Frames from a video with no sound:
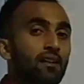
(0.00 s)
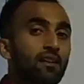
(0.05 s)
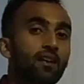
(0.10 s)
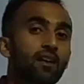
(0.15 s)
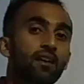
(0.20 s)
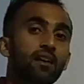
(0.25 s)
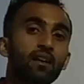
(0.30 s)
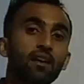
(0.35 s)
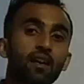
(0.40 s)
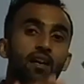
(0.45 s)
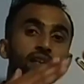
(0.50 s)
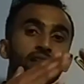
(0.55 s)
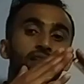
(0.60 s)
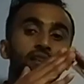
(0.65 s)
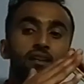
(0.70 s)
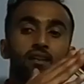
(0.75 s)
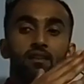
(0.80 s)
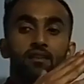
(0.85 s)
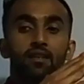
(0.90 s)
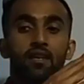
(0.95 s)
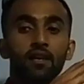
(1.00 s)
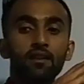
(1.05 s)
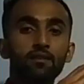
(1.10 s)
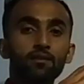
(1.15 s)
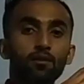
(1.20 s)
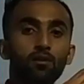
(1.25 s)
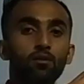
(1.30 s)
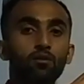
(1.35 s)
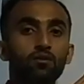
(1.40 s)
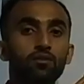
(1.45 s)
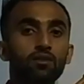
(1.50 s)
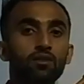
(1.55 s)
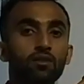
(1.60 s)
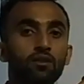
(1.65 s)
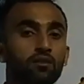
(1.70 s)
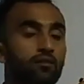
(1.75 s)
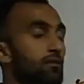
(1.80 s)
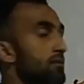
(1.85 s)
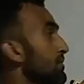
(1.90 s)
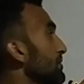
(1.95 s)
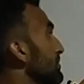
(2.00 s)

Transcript: any area enclosed?